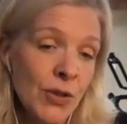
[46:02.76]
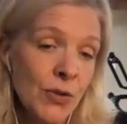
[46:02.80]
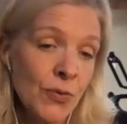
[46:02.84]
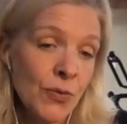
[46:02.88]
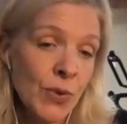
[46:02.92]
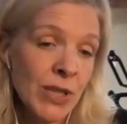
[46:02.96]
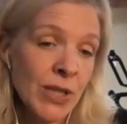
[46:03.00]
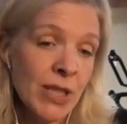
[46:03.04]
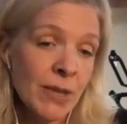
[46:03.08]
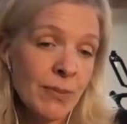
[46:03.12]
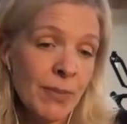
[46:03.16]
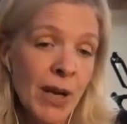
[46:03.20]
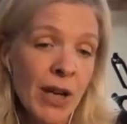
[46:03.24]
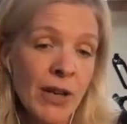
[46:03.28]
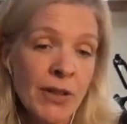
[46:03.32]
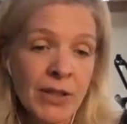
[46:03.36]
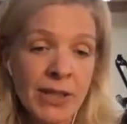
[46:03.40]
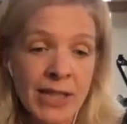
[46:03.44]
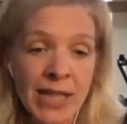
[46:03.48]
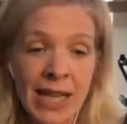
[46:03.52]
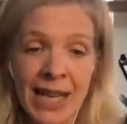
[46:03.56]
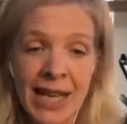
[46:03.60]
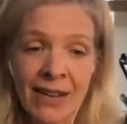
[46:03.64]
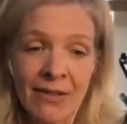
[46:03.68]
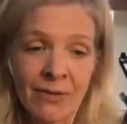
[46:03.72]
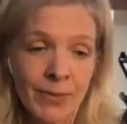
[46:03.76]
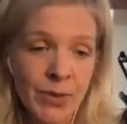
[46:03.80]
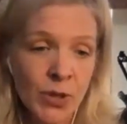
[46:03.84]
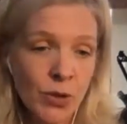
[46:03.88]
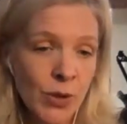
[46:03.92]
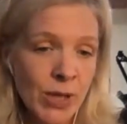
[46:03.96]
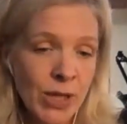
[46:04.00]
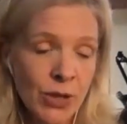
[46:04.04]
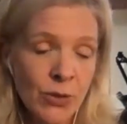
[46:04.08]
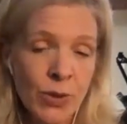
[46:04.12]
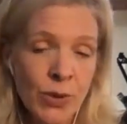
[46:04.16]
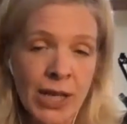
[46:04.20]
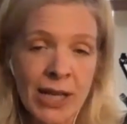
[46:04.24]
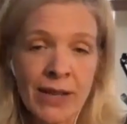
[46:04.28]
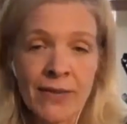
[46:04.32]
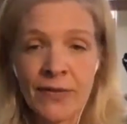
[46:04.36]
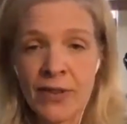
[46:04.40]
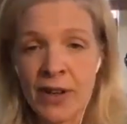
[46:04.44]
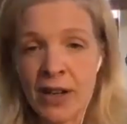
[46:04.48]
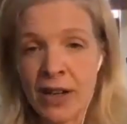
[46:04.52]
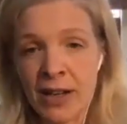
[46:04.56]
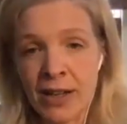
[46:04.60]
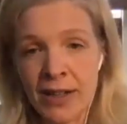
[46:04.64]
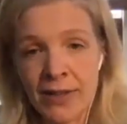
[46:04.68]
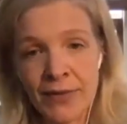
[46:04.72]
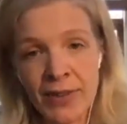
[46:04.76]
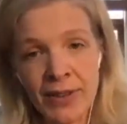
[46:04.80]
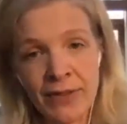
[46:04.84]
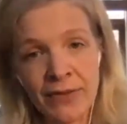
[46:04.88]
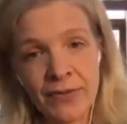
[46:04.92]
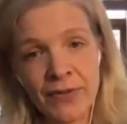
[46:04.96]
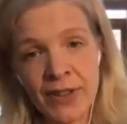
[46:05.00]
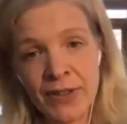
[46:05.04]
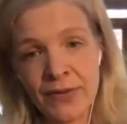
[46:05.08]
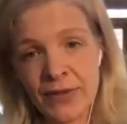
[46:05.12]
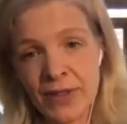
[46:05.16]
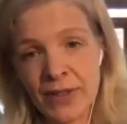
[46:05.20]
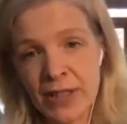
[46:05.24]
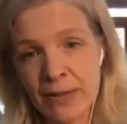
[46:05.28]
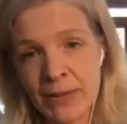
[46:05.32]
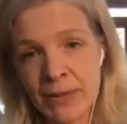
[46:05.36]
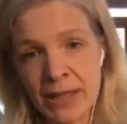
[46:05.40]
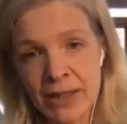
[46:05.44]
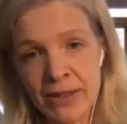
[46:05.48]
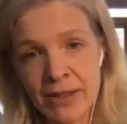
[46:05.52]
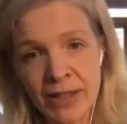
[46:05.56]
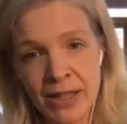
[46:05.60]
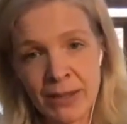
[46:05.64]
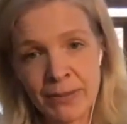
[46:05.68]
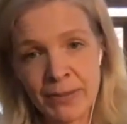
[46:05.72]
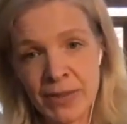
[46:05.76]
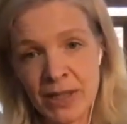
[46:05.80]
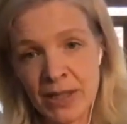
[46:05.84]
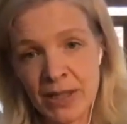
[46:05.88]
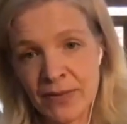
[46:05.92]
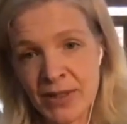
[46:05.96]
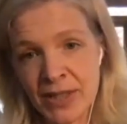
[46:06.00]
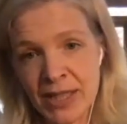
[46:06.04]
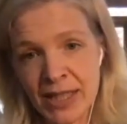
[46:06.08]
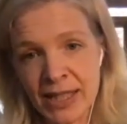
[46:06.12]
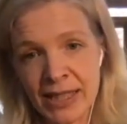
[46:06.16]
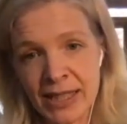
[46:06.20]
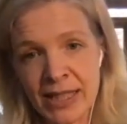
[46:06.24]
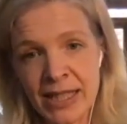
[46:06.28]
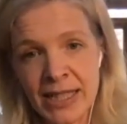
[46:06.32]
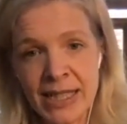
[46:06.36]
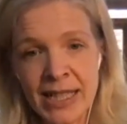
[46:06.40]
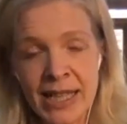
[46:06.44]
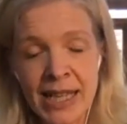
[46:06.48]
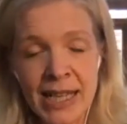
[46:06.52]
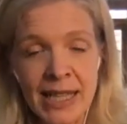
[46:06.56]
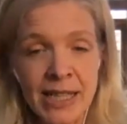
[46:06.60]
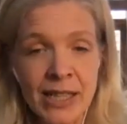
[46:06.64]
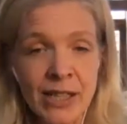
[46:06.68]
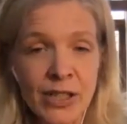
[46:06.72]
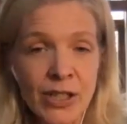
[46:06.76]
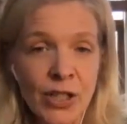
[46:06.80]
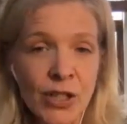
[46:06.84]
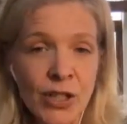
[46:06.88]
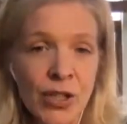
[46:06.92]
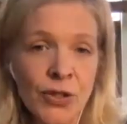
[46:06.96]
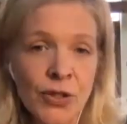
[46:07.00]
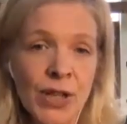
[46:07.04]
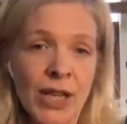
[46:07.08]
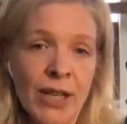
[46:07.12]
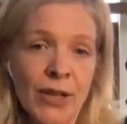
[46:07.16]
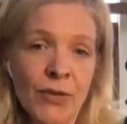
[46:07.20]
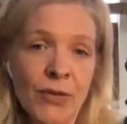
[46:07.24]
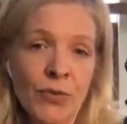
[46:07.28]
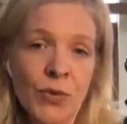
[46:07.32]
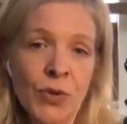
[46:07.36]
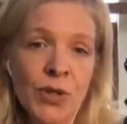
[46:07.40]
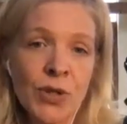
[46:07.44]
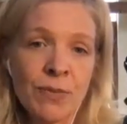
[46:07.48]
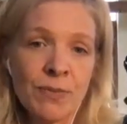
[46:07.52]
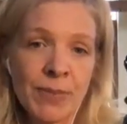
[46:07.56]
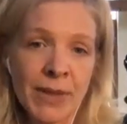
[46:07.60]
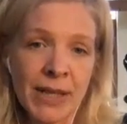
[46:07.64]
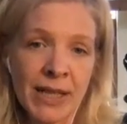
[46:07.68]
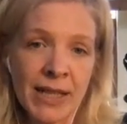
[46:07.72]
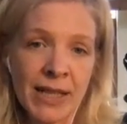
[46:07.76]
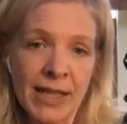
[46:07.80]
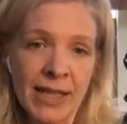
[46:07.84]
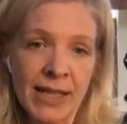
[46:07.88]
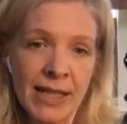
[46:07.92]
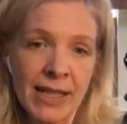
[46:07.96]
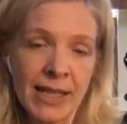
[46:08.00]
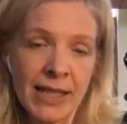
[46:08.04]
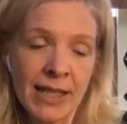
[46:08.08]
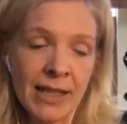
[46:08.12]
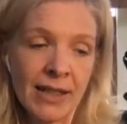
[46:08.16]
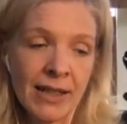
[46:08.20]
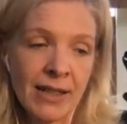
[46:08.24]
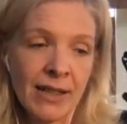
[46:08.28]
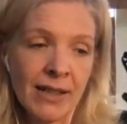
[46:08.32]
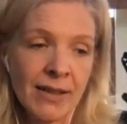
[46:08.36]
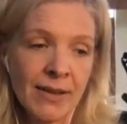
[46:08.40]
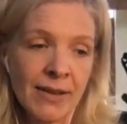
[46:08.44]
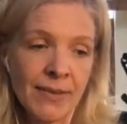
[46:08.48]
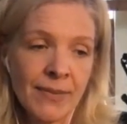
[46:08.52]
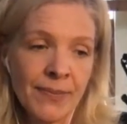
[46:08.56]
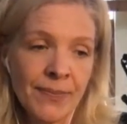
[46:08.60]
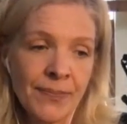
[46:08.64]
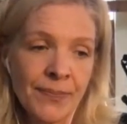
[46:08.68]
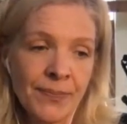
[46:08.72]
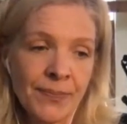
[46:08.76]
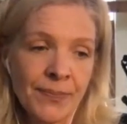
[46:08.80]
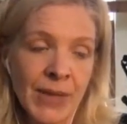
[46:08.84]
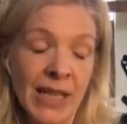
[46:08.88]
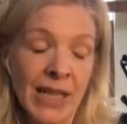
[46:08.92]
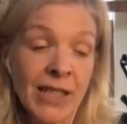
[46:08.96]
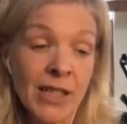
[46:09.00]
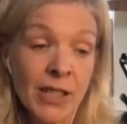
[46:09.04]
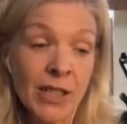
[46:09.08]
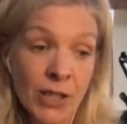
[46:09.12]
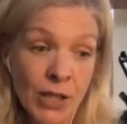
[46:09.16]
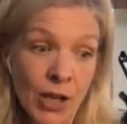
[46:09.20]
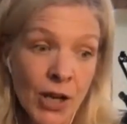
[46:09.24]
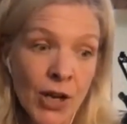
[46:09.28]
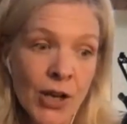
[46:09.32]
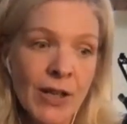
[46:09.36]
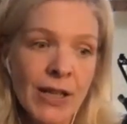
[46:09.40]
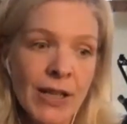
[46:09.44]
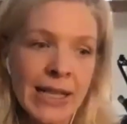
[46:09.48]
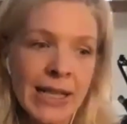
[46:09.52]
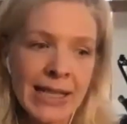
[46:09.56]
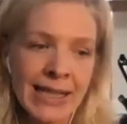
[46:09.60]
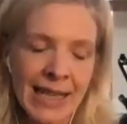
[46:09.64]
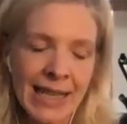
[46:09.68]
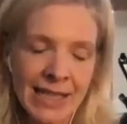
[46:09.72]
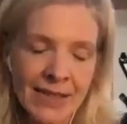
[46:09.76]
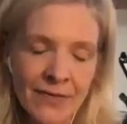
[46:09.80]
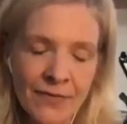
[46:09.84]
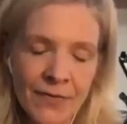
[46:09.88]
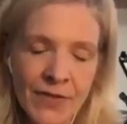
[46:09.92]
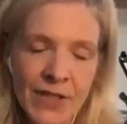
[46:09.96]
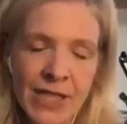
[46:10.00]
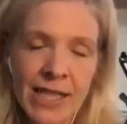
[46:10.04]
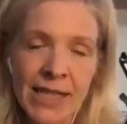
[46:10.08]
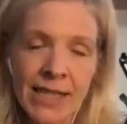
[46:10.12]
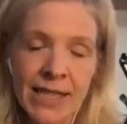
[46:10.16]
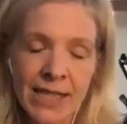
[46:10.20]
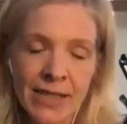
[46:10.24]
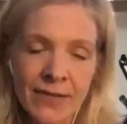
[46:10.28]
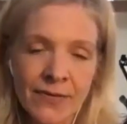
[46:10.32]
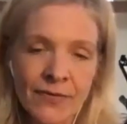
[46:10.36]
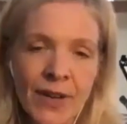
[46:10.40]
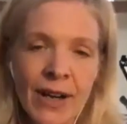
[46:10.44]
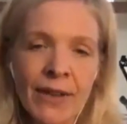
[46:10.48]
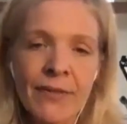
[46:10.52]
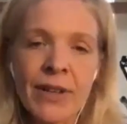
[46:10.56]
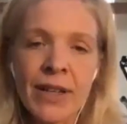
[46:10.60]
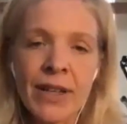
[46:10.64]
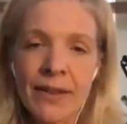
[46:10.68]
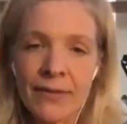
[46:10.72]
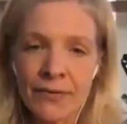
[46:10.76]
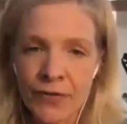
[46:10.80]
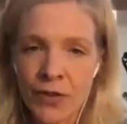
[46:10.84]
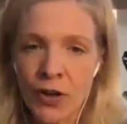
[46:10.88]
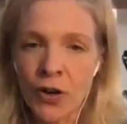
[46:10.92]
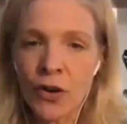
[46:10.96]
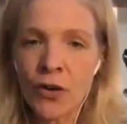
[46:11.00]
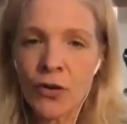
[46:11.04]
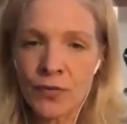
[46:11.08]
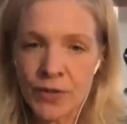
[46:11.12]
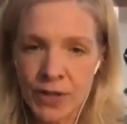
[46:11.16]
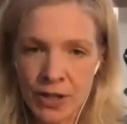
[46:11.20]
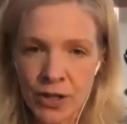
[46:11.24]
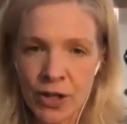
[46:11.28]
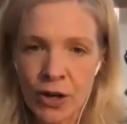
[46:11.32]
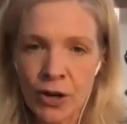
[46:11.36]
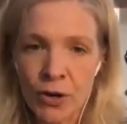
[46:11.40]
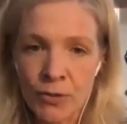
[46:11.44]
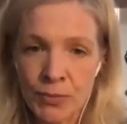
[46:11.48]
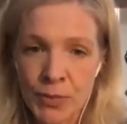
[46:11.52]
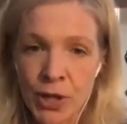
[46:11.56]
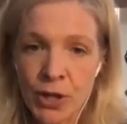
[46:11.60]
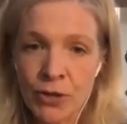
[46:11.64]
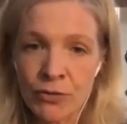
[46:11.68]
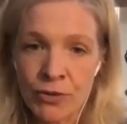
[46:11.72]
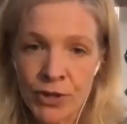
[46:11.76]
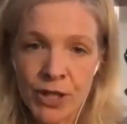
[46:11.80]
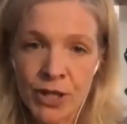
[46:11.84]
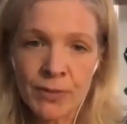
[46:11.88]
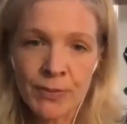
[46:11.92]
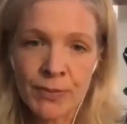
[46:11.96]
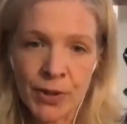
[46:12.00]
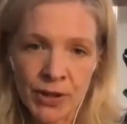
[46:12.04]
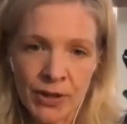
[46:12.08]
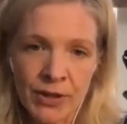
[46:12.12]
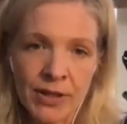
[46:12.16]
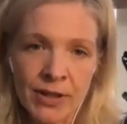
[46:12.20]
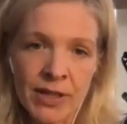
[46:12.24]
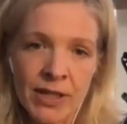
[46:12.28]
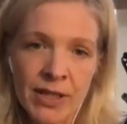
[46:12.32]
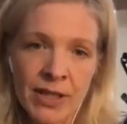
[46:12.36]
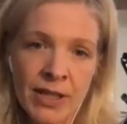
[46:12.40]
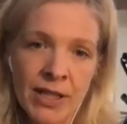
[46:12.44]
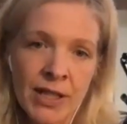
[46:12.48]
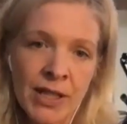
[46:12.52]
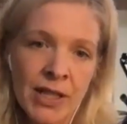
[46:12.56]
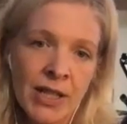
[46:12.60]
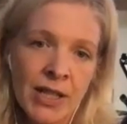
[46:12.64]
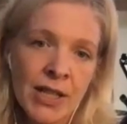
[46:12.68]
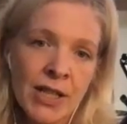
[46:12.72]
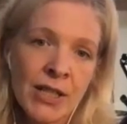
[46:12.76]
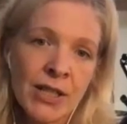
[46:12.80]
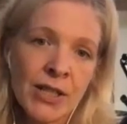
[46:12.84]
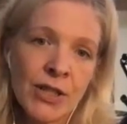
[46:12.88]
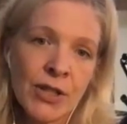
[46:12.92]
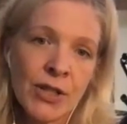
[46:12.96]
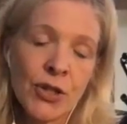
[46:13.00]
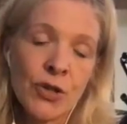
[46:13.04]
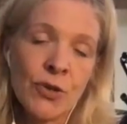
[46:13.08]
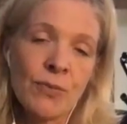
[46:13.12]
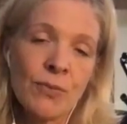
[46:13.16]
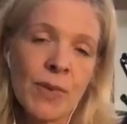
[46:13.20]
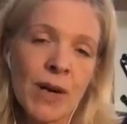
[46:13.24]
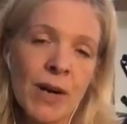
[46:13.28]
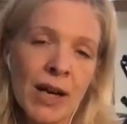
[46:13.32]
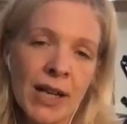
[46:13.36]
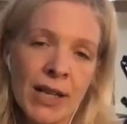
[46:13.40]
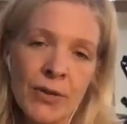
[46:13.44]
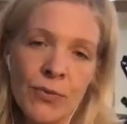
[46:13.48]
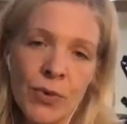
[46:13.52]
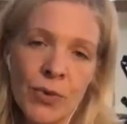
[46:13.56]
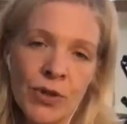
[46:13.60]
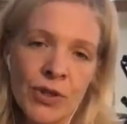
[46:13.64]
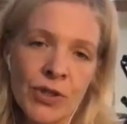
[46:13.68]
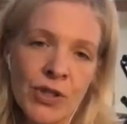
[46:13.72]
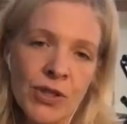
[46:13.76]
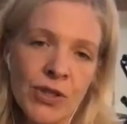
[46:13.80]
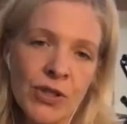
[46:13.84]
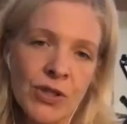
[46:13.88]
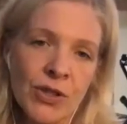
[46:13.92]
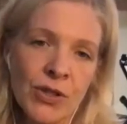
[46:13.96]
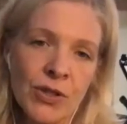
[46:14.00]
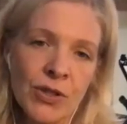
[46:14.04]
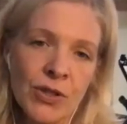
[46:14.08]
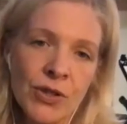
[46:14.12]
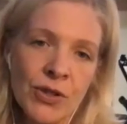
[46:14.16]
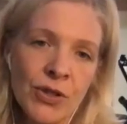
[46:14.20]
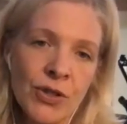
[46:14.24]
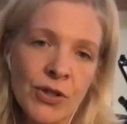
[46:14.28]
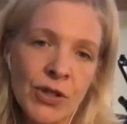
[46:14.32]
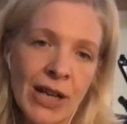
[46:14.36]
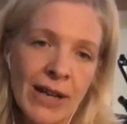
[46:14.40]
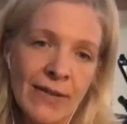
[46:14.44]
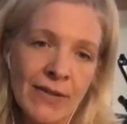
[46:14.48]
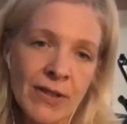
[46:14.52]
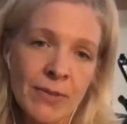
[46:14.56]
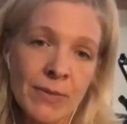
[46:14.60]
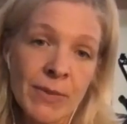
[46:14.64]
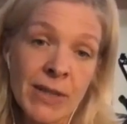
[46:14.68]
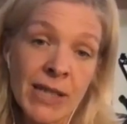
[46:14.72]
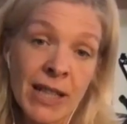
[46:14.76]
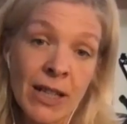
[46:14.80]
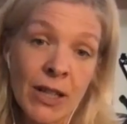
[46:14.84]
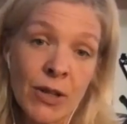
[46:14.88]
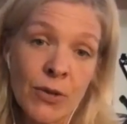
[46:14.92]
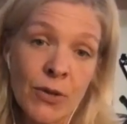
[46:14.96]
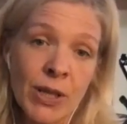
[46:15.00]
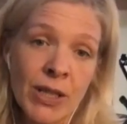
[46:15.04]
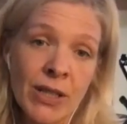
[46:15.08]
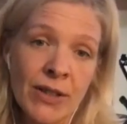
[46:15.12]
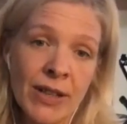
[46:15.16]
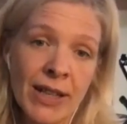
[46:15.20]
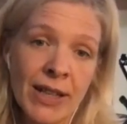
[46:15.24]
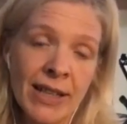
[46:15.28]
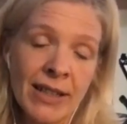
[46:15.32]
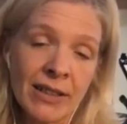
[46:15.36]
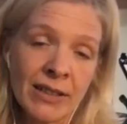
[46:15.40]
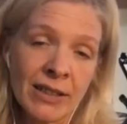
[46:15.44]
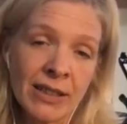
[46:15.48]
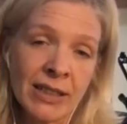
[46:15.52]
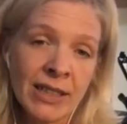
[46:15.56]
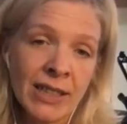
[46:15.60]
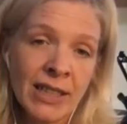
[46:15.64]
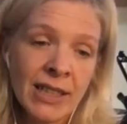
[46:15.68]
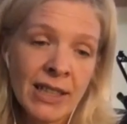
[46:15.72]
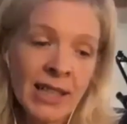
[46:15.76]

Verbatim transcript: we're supposed to have between 25 and 50 milligrams of zinc a day. So it would be, um, and certainly that zinc is very involved in our immune response. So you might want to do have some zinc when you're ill.